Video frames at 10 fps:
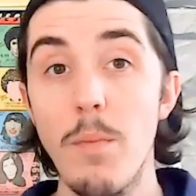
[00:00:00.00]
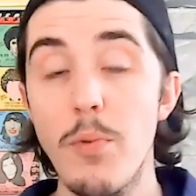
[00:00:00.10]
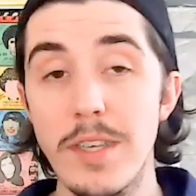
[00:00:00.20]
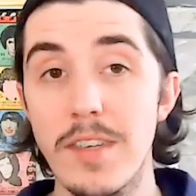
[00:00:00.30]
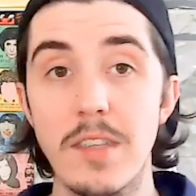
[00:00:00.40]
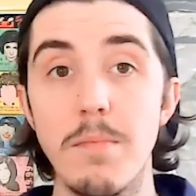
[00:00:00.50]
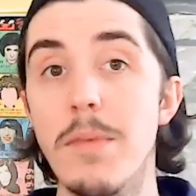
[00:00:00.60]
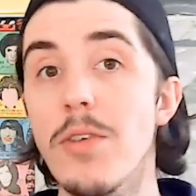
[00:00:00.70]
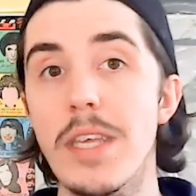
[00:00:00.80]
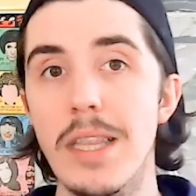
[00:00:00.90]
one point six
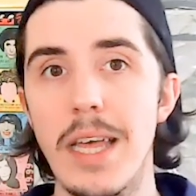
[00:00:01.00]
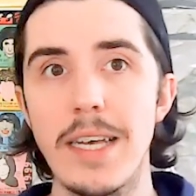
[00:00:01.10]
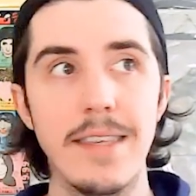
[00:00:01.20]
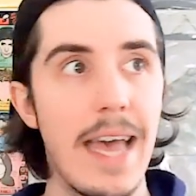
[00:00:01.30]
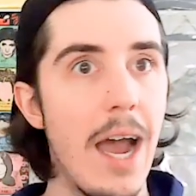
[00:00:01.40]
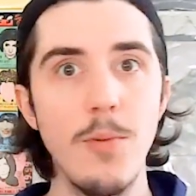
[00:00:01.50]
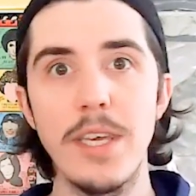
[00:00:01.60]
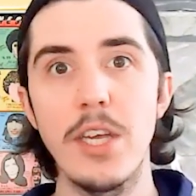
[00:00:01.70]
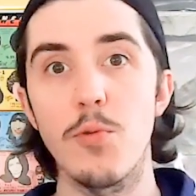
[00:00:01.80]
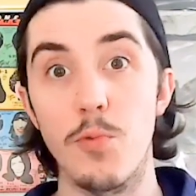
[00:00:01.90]
million likes out
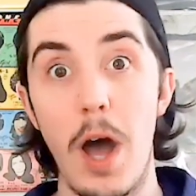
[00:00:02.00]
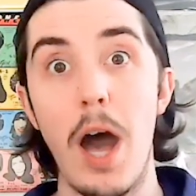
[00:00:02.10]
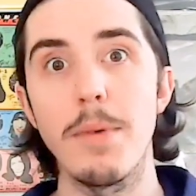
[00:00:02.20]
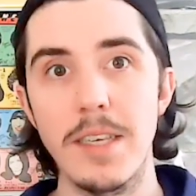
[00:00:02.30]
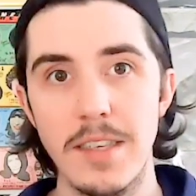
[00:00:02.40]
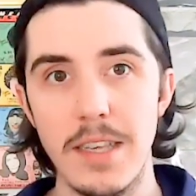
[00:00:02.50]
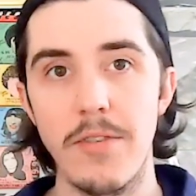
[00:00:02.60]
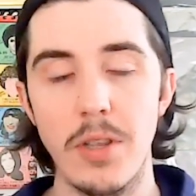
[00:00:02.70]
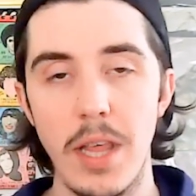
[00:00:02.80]
here robbing seven